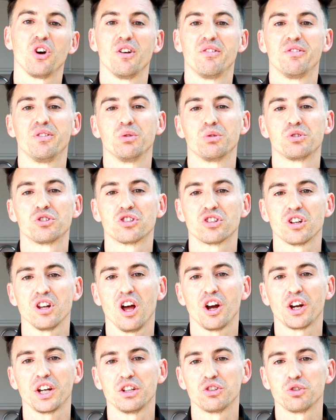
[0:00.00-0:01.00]
I feel
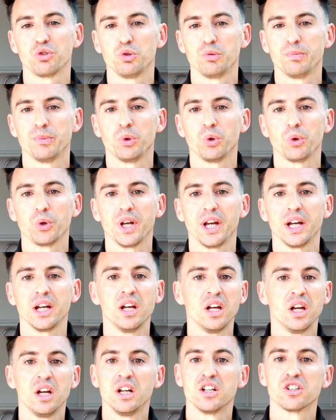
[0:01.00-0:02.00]
sluggish all morning,
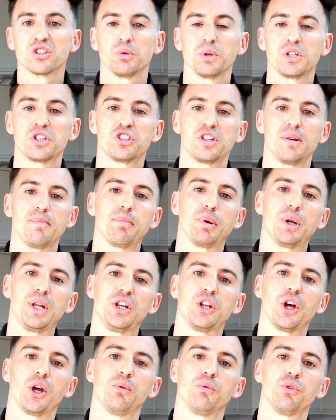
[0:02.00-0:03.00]
so I simply
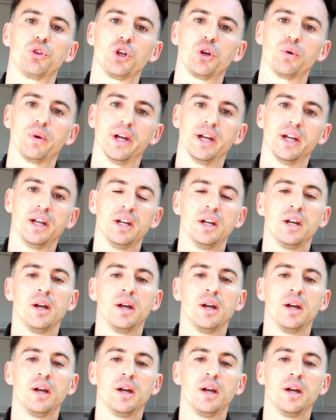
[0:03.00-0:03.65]
don't do it.